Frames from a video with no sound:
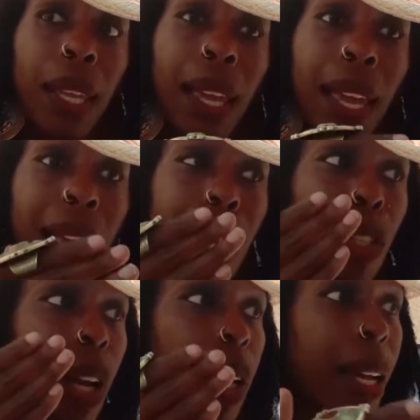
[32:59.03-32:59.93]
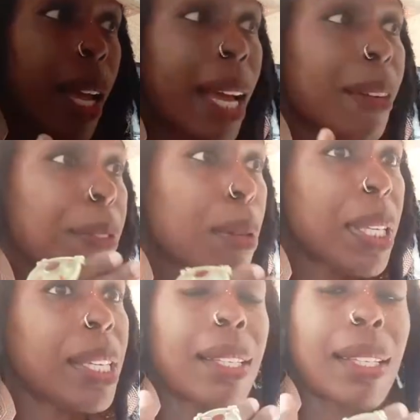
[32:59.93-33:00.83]
And y'all have to
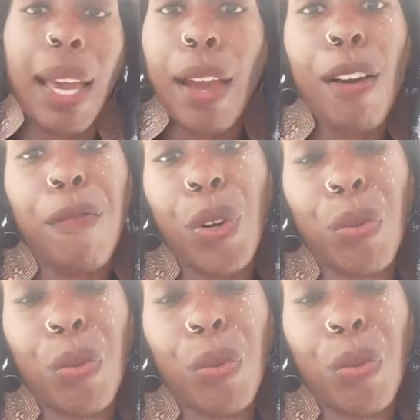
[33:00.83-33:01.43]
be careful